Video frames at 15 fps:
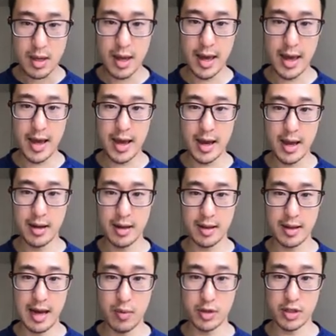And
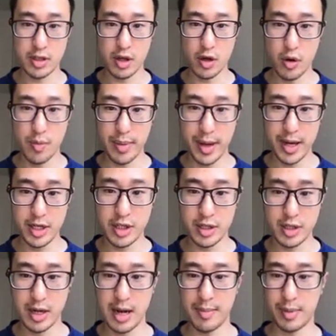that was the homepage.
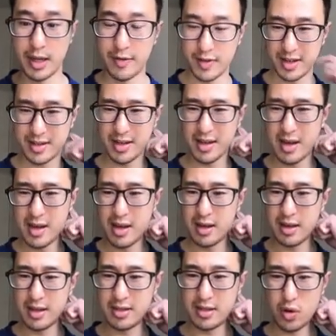I believe
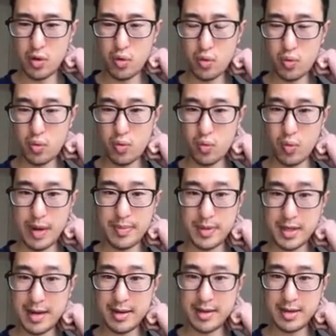this whole
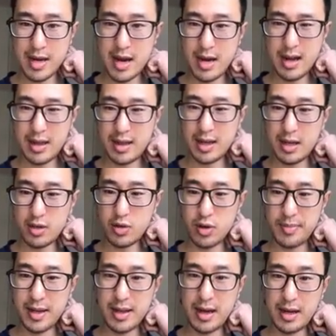website design, I think it took
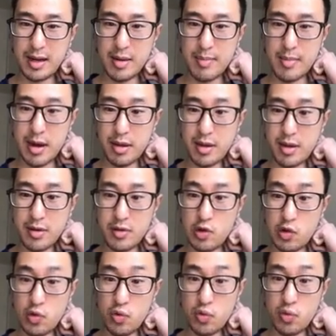me like a month to
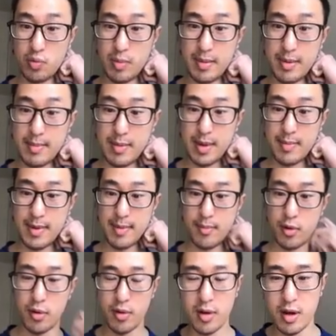do, maybe a bit more.